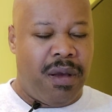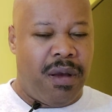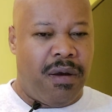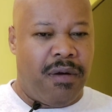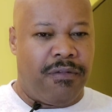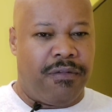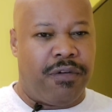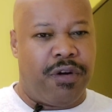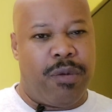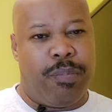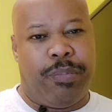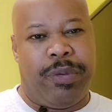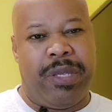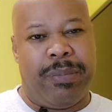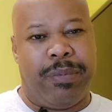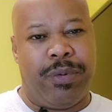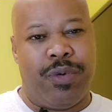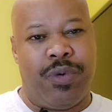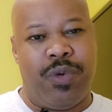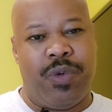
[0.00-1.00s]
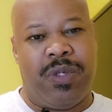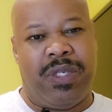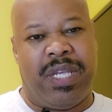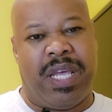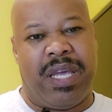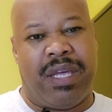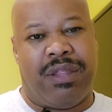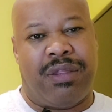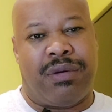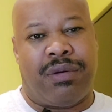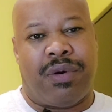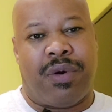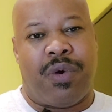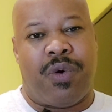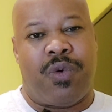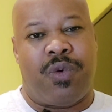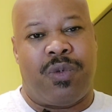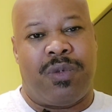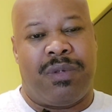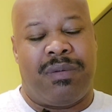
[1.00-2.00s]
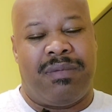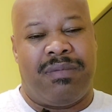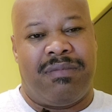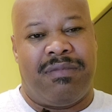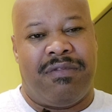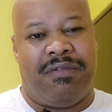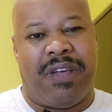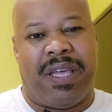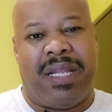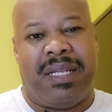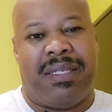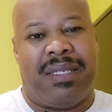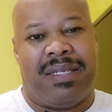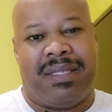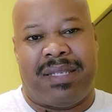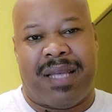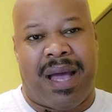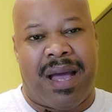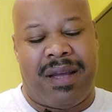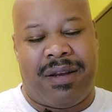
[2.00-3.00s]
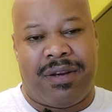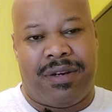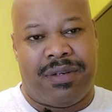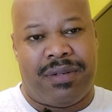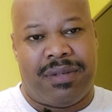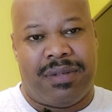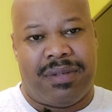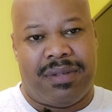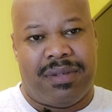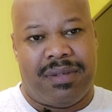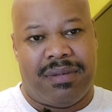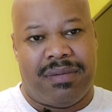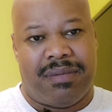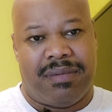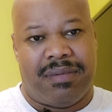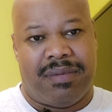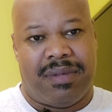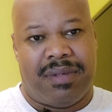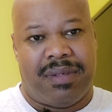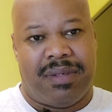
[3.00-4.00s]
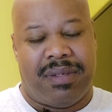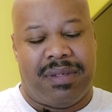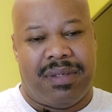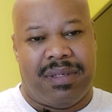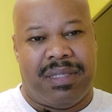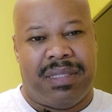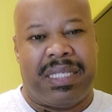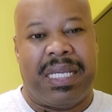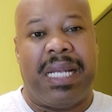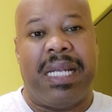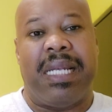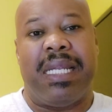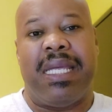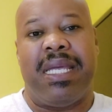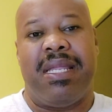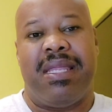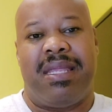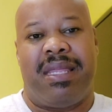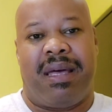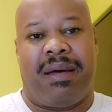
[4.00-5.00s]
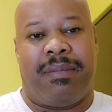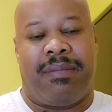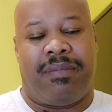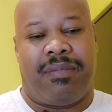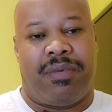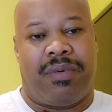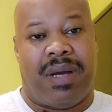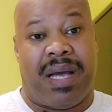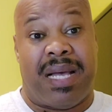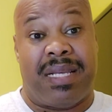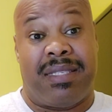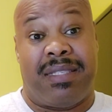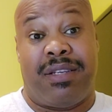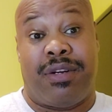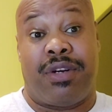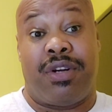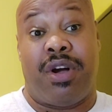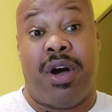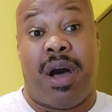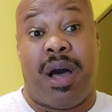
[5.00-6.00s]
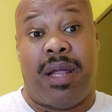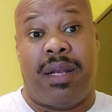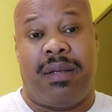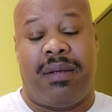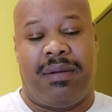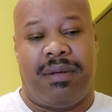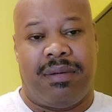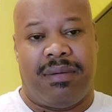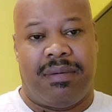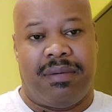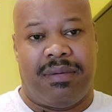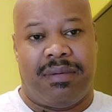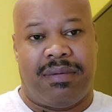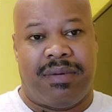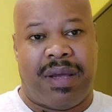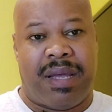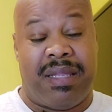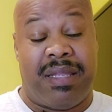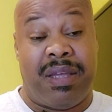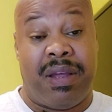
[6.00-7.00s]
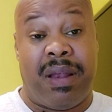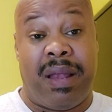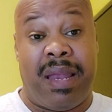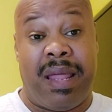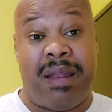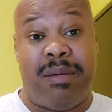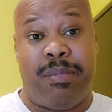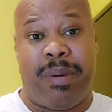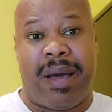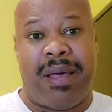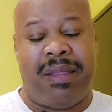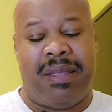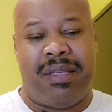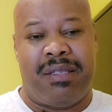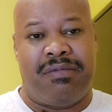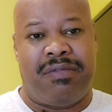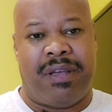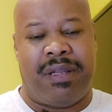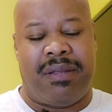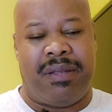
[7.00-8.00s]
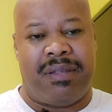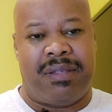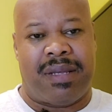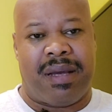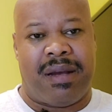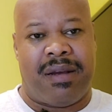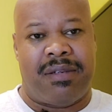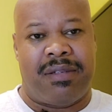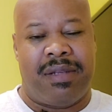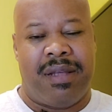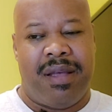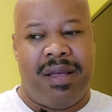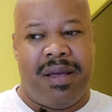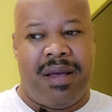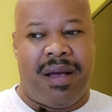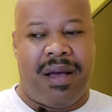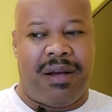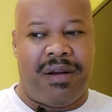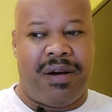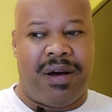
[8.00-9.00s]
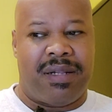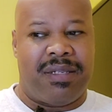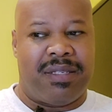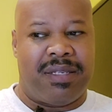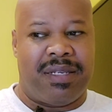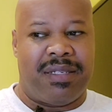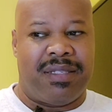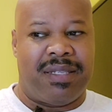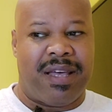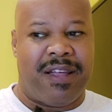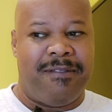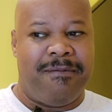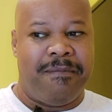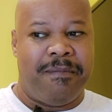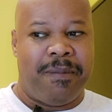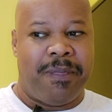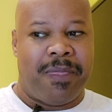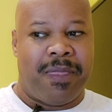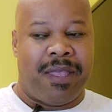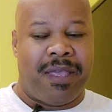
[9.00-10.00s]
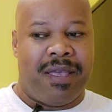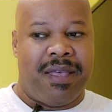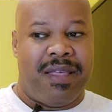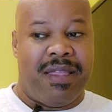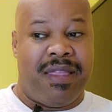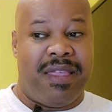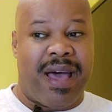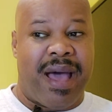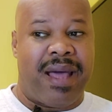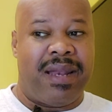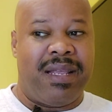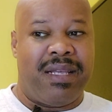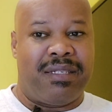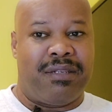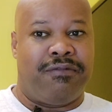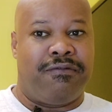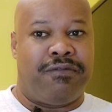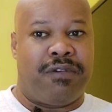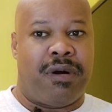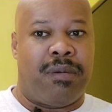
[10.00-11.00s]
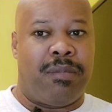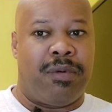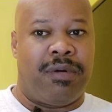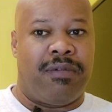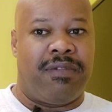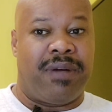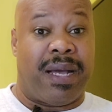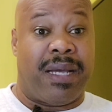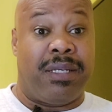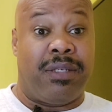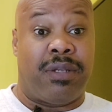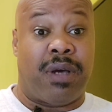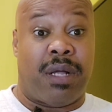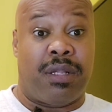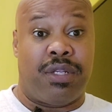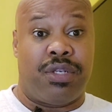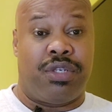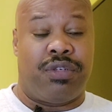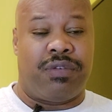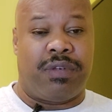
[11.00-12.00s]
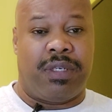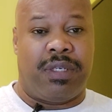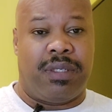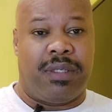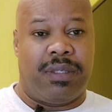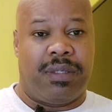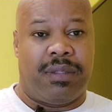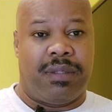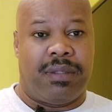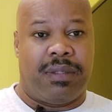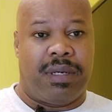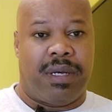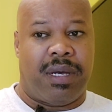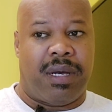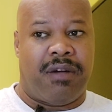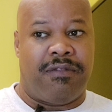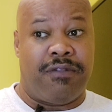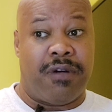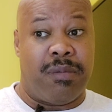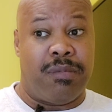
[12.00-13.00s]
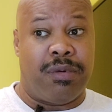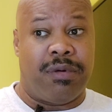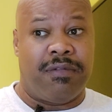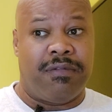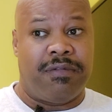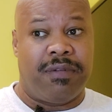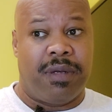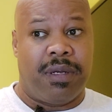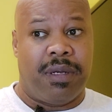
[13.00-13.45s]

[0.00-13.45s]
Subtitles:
for people who take their own vain desires to lead them as their God, right? They're led by these vain desires. And God says that that is a form of idolatry, a form of